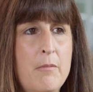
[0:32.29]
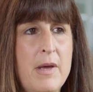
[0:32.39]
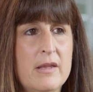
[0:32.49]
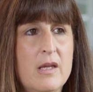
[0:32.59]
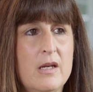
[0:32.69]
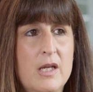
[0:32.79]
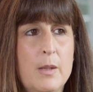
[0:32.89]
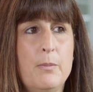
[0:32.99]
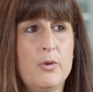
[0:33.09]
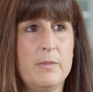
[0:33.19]

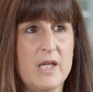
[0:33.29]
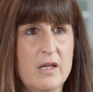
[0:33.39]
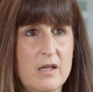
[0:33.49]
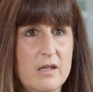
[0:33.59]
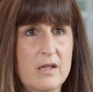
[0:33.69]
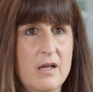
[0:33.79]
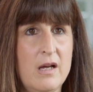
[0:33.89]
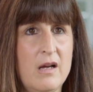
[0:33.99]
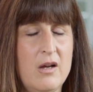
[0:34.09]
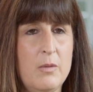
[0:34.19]
methamphetamine.
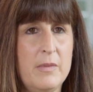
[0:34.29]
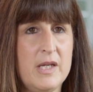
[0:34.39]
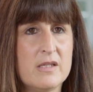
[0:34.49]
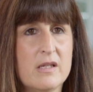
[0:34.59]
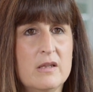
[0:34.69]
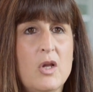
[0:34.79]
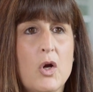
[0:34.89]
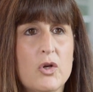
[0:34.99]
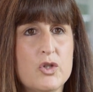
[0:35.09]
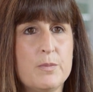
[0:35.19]
It's a
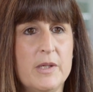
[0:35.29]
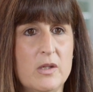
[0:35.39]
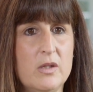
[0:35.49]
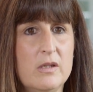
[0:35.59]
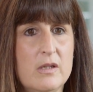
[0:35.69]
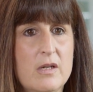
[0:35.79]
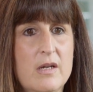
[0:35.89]
large pill.